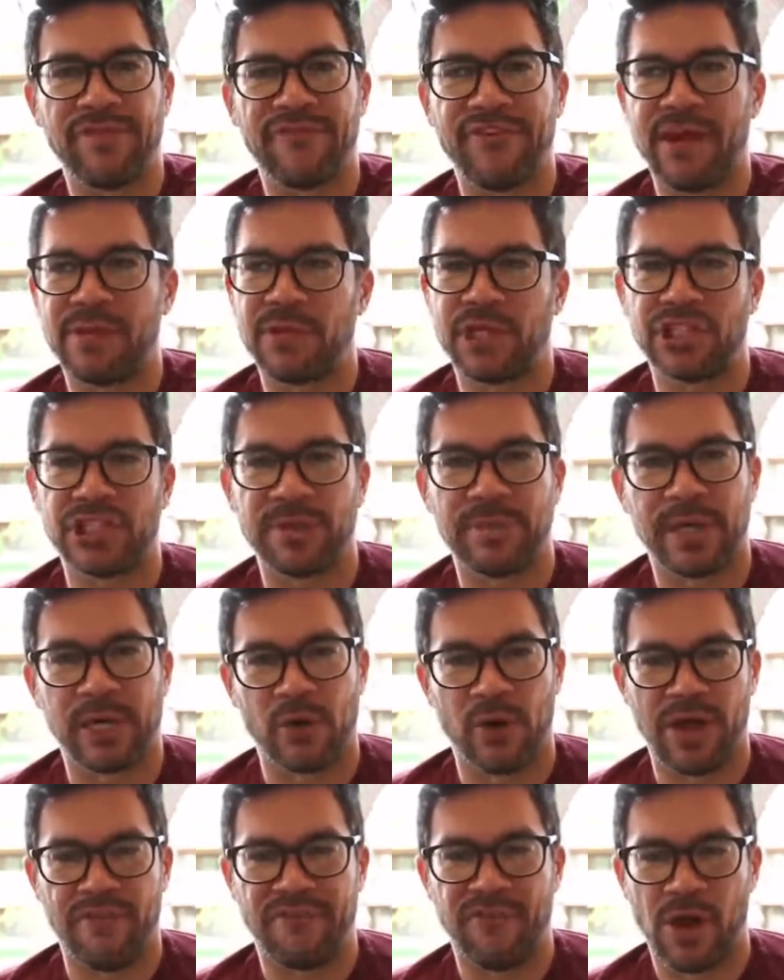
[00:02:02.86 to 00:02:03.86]
my family except my
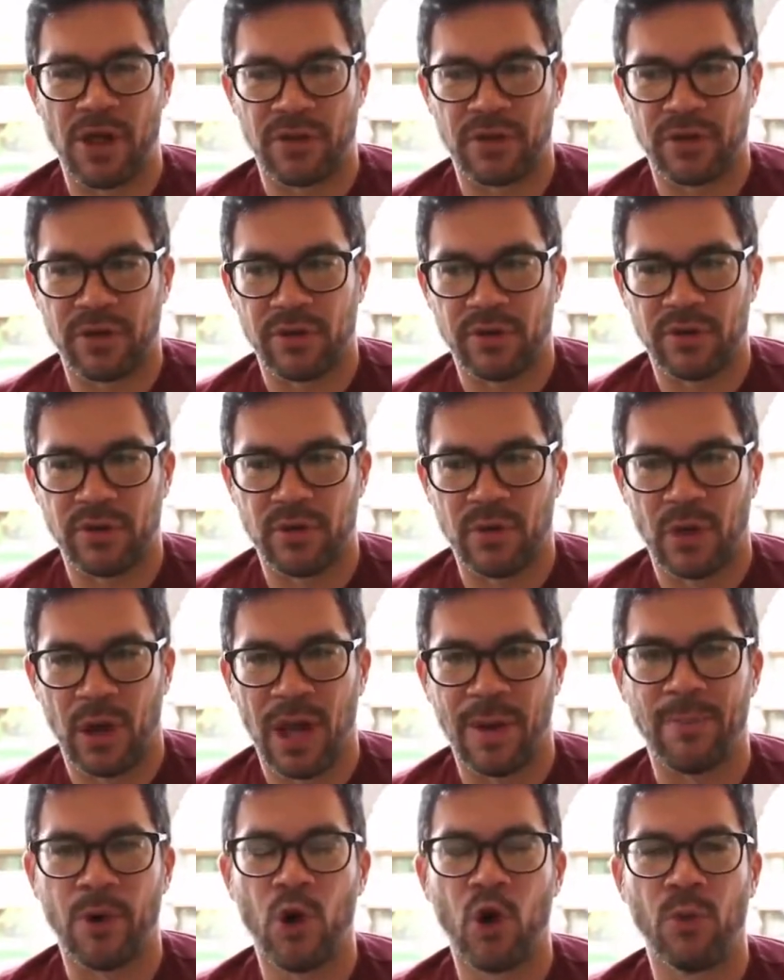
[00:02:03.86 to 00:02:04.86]
grandfather.
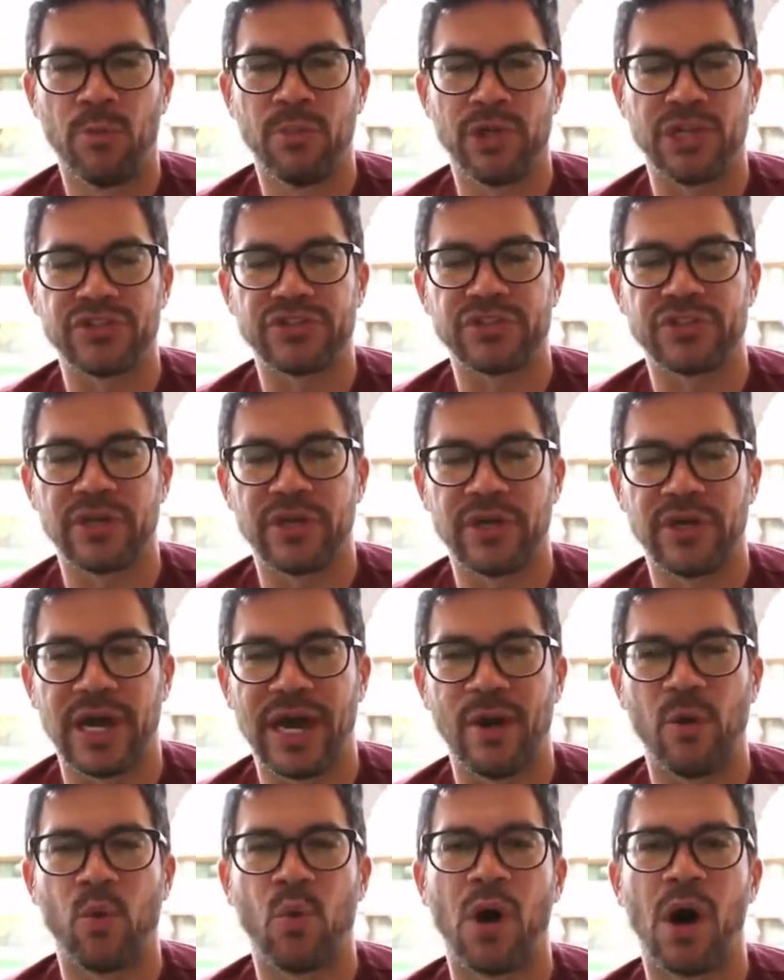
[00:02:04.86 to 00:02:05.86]
I'm homeless.
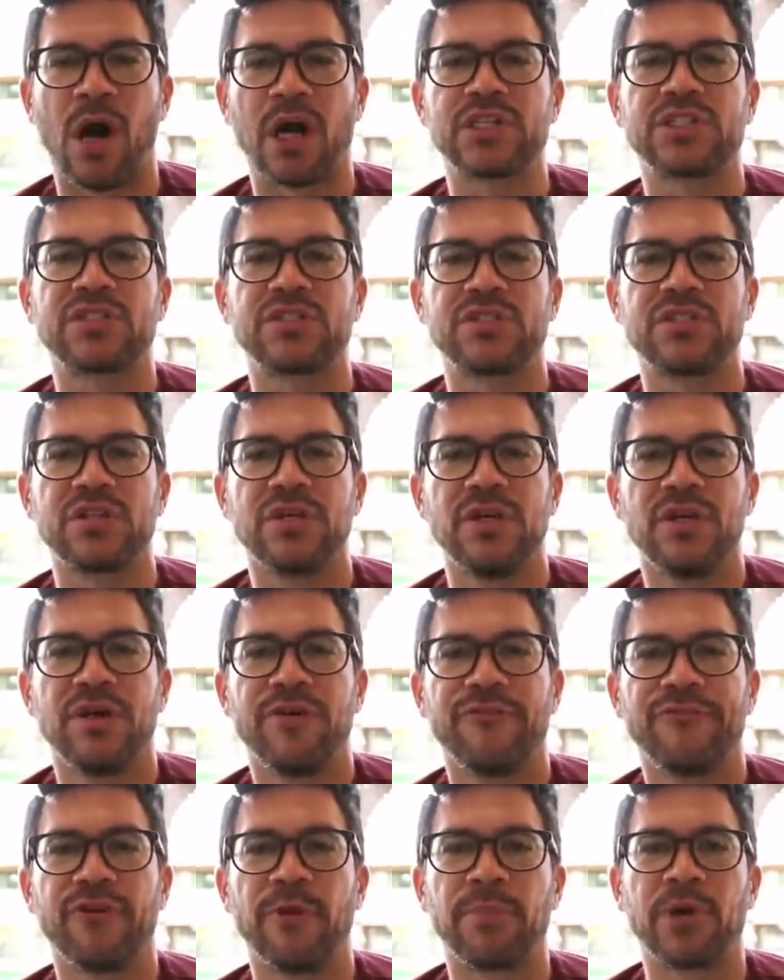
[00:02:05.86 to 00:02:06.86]
I walked
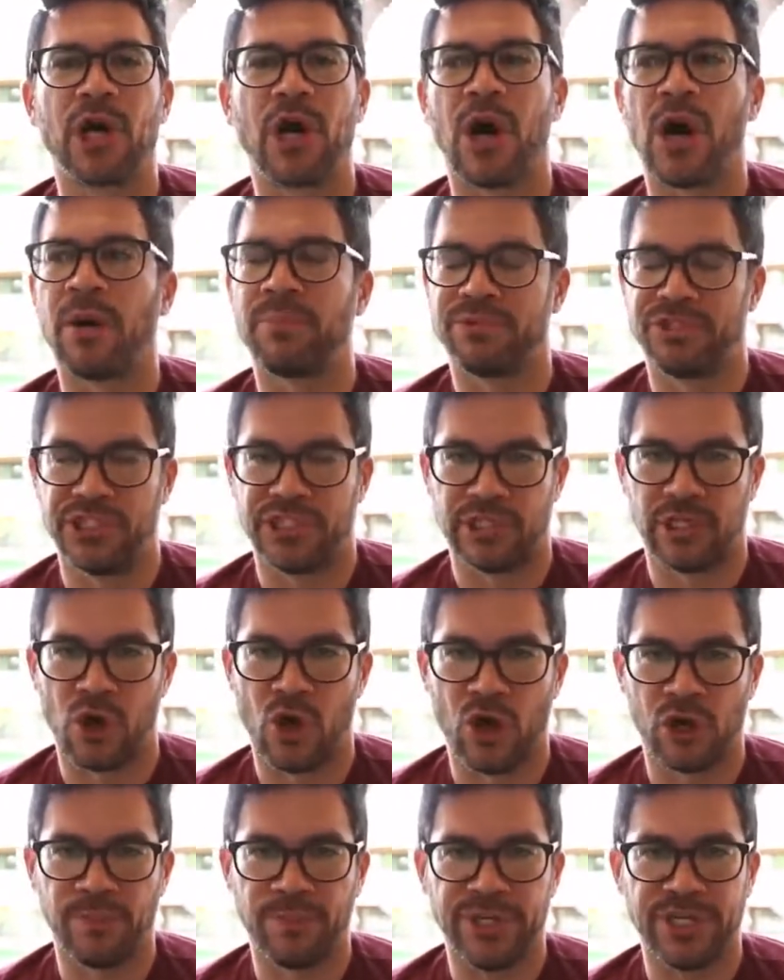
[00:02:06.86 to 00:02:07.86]
from Compton,
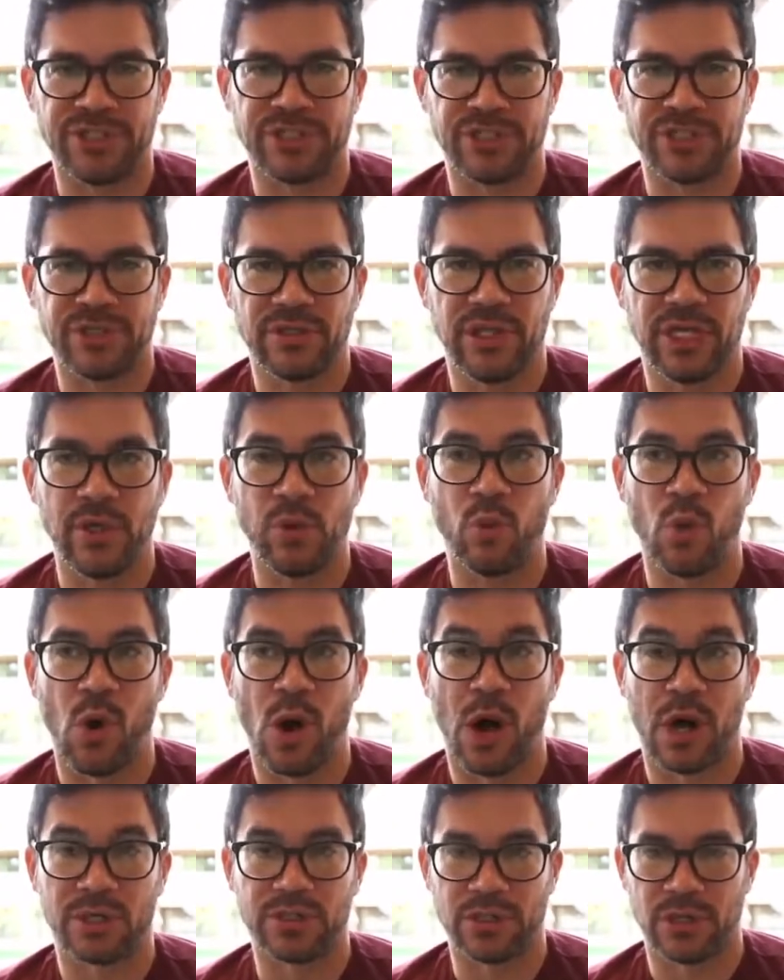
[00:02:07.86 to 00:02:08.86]
Long Beach. He
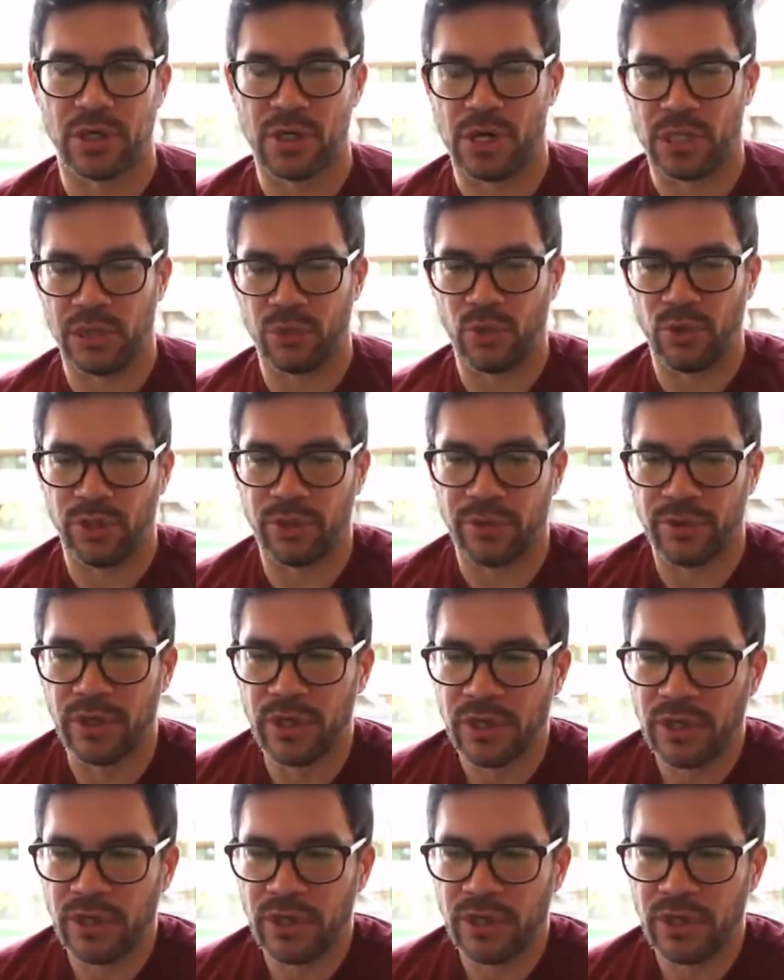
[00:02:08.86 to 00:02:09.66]
walked to Hollywood.